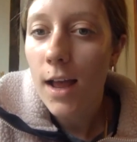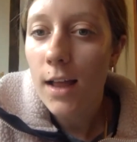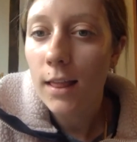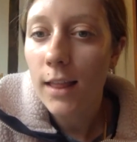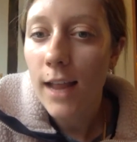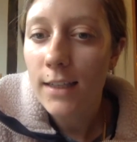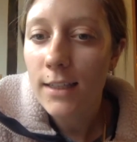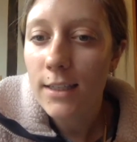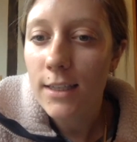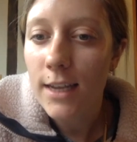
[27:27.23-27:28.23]
Let's
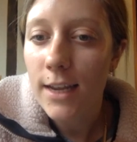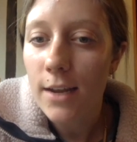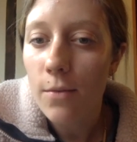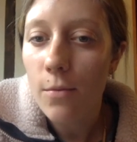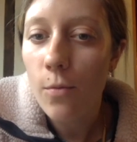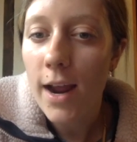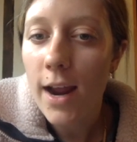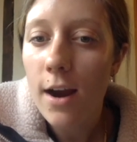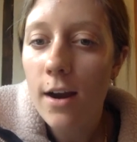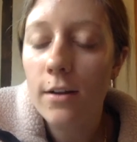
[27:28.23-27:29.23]
see.
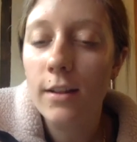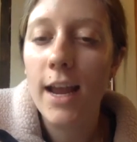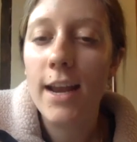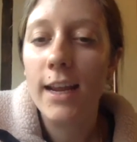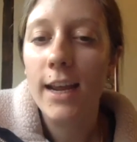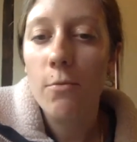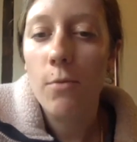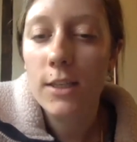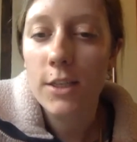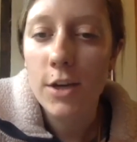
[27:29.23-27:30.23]
Glenn again
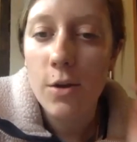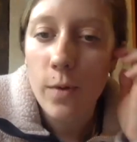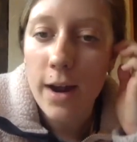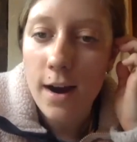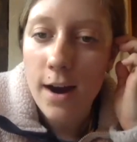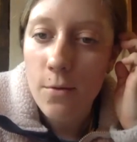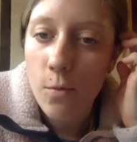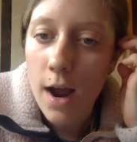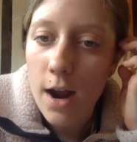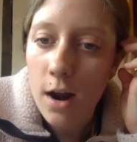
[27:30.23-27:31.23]
wants to know, where and
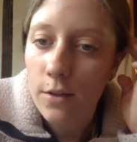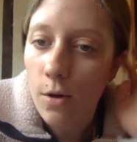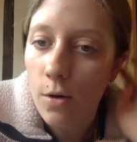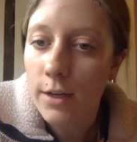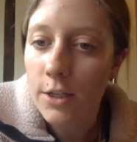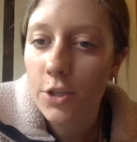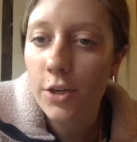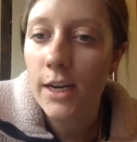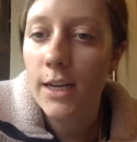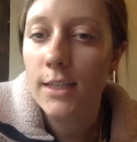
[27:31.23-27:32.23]
what are the oldest
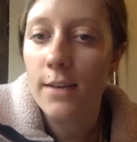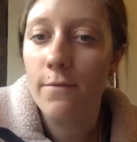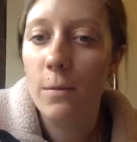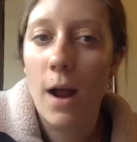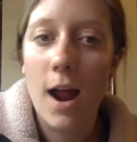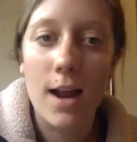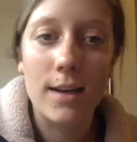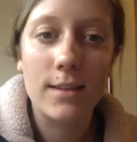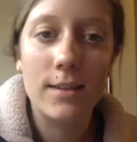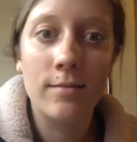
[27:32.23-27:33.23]
trees in
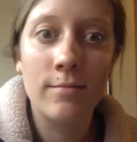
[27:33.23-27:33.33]
Vermont?